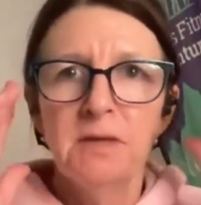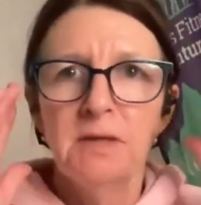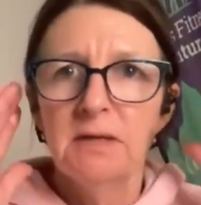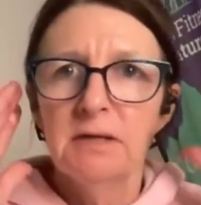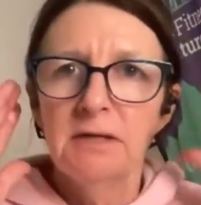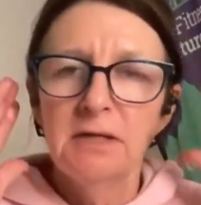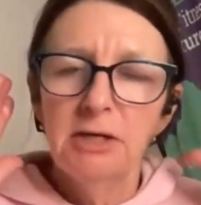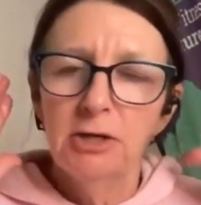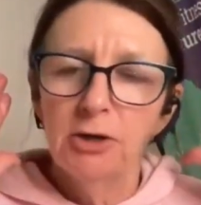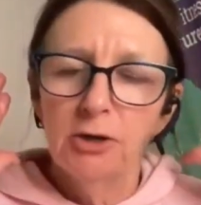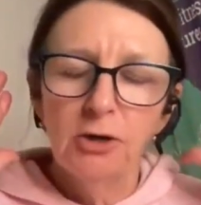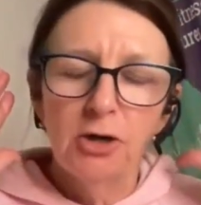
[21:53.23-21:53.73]

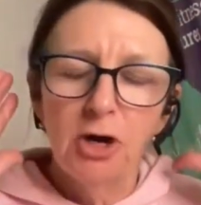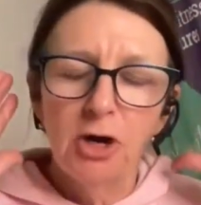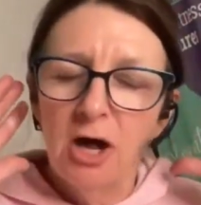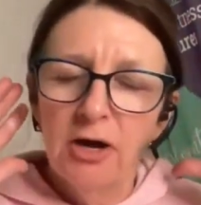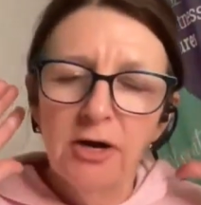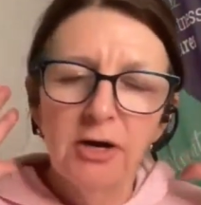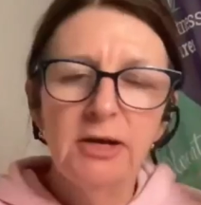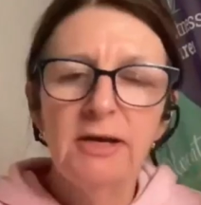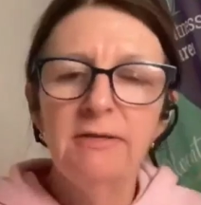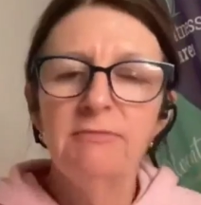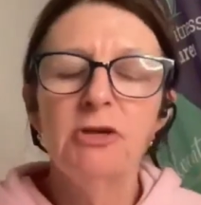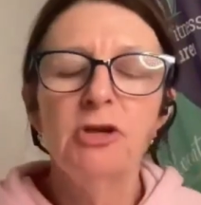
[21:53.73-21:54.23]
I
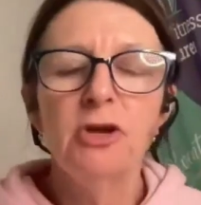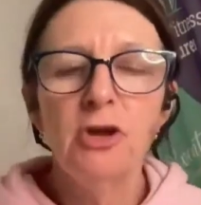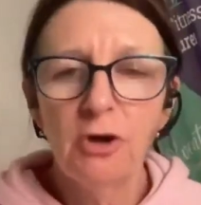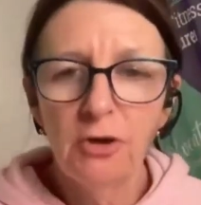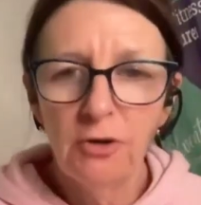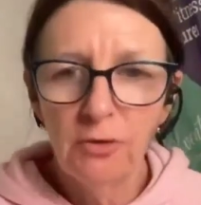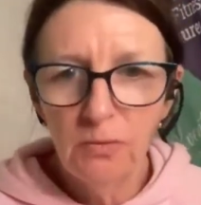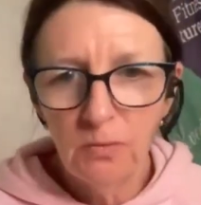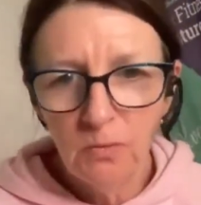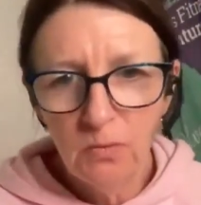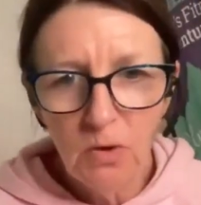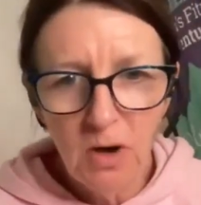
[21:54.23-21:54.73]
don't even
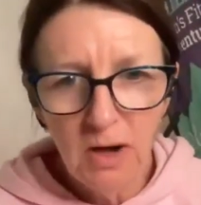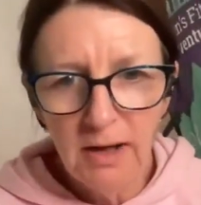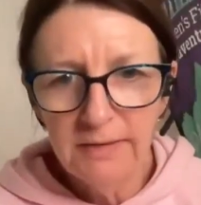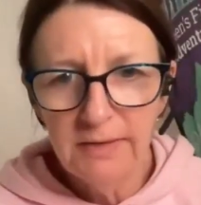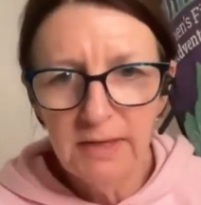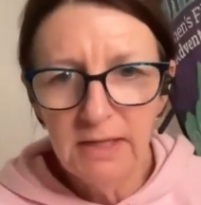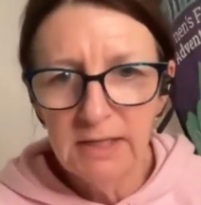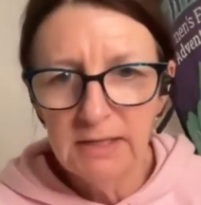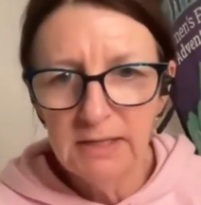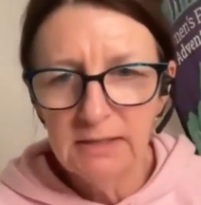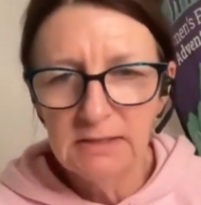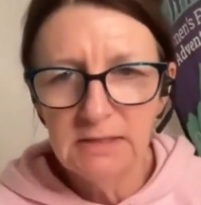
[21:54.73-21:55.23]
know why
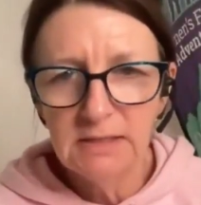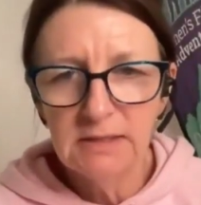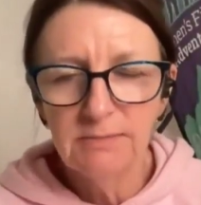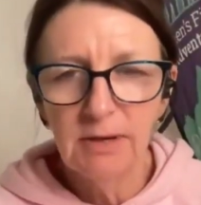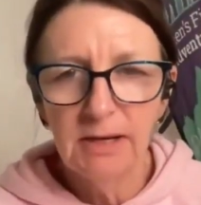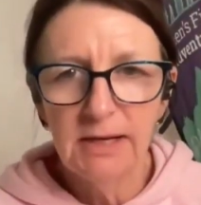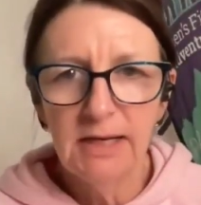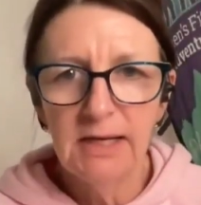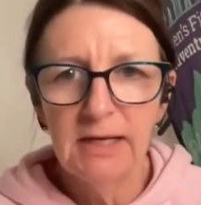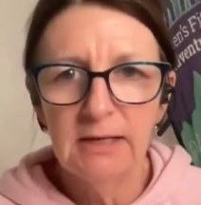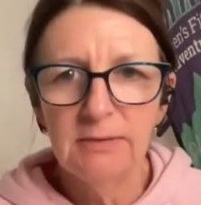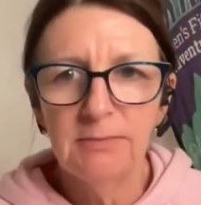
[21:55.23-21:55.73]
that entered my
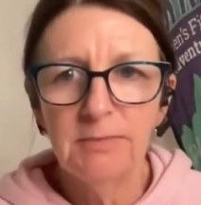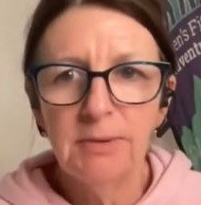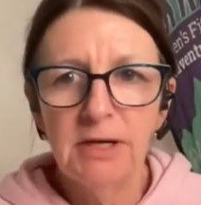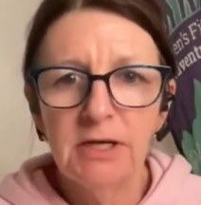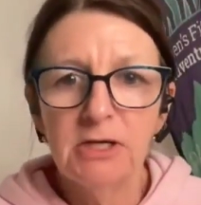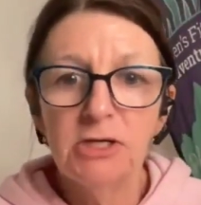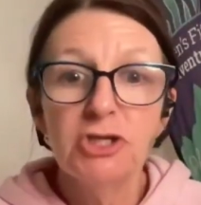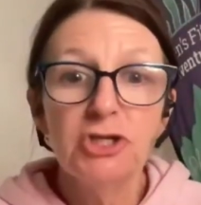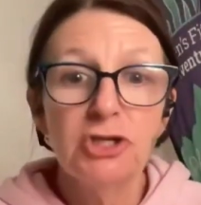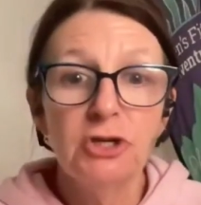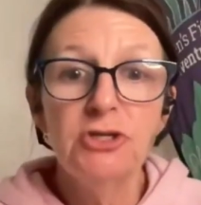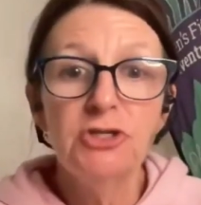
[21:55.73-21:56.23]
head, but it
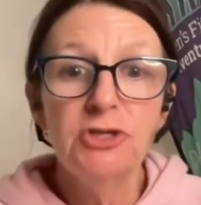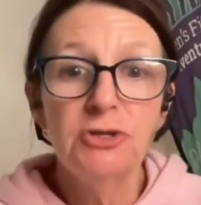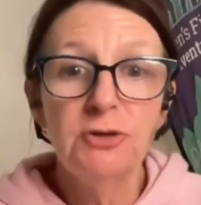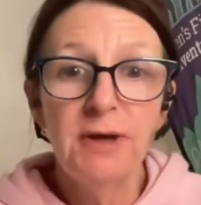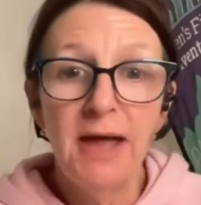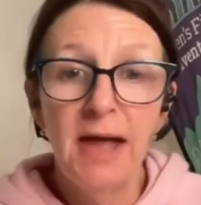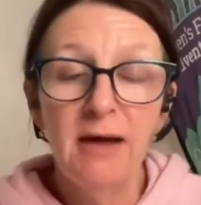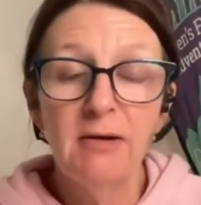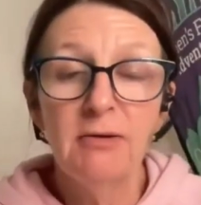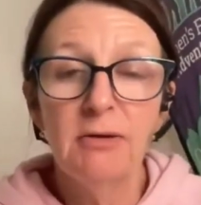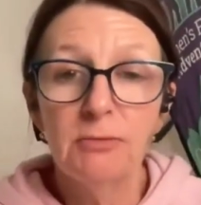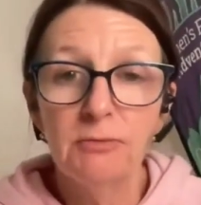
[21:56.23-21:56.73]
shows you
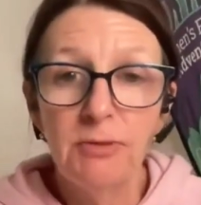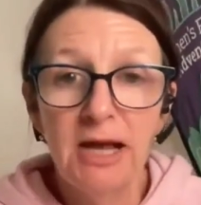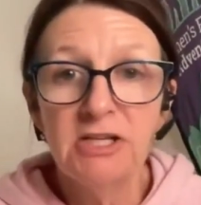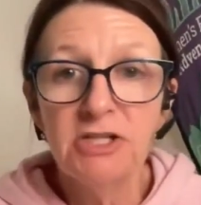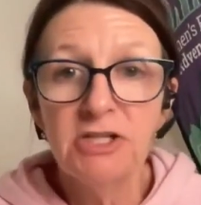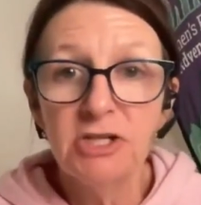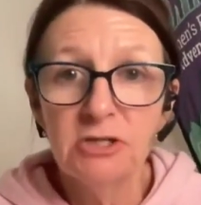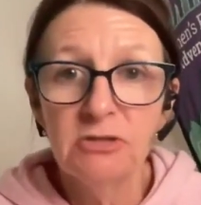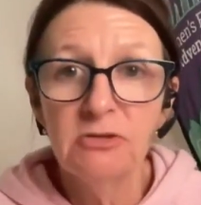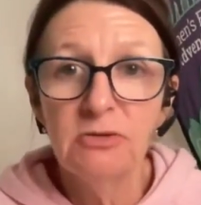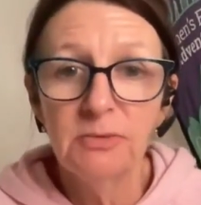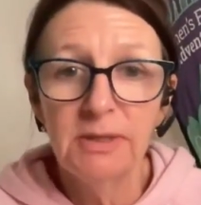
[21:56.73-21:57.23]
how
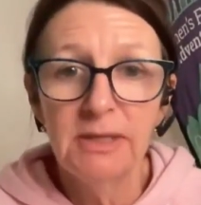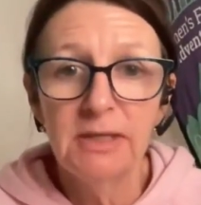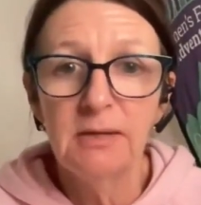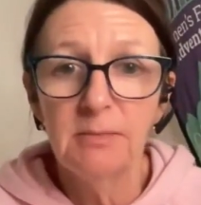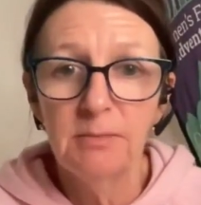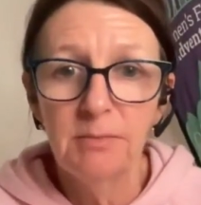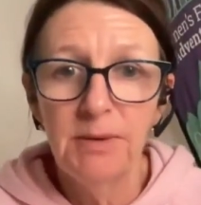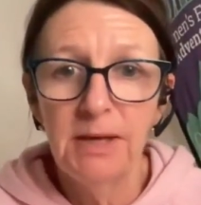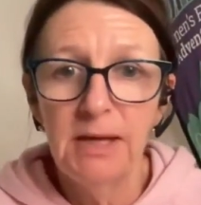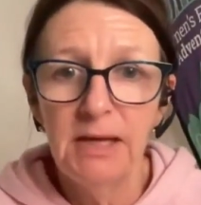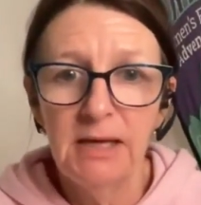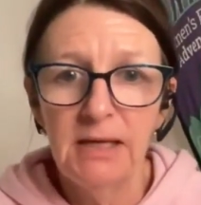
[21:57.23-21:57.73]
irrational we can
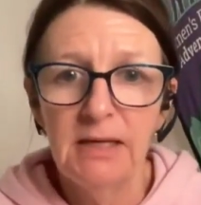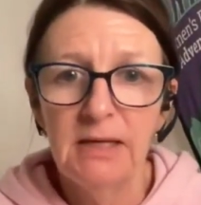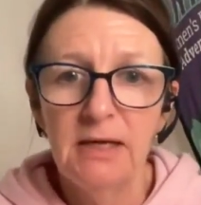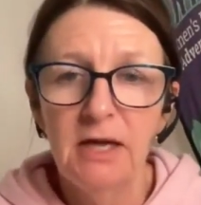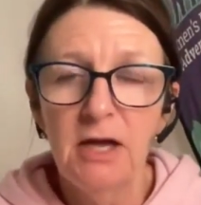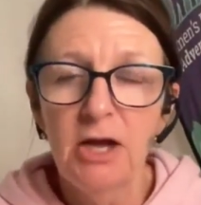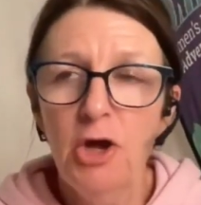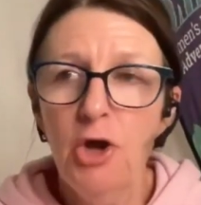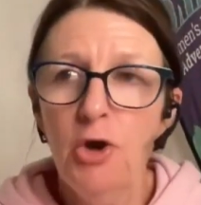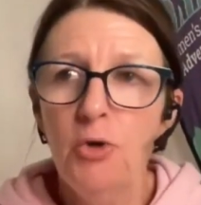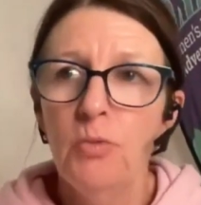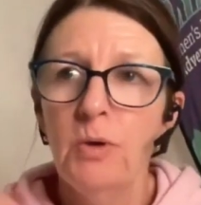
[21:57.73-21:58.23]
be
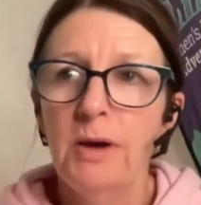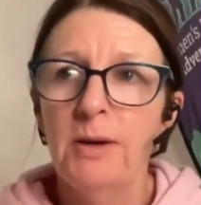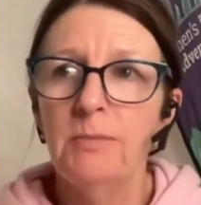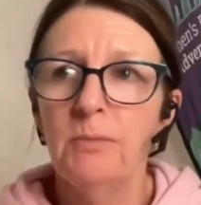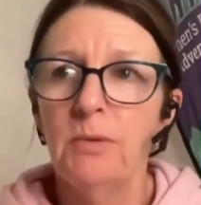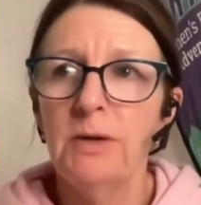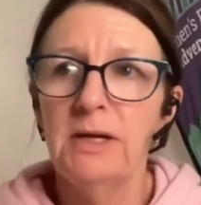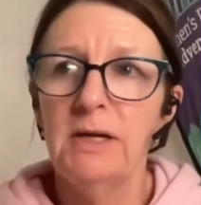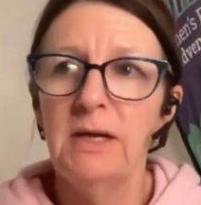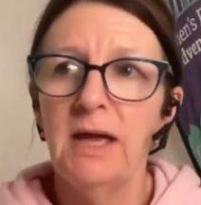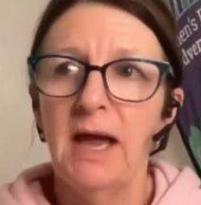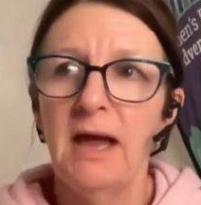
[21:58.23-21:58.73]
when
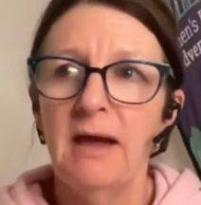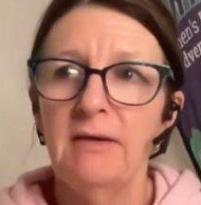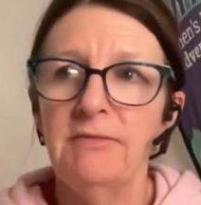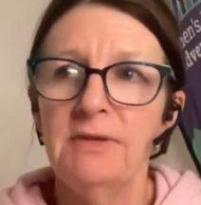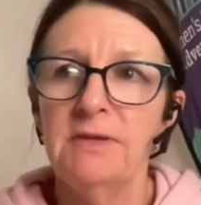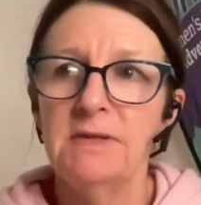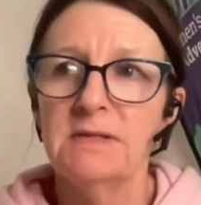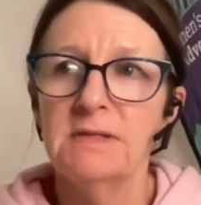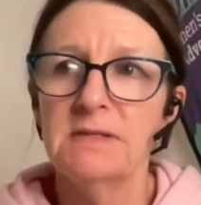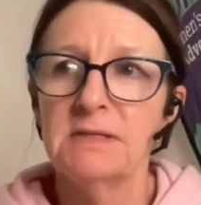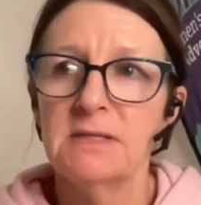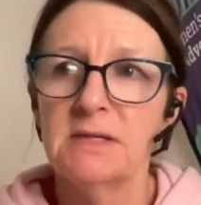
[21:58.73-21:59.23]
we have
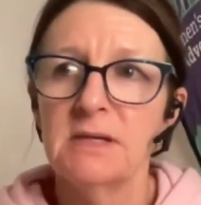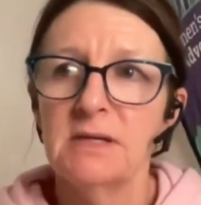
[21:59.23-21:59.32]
this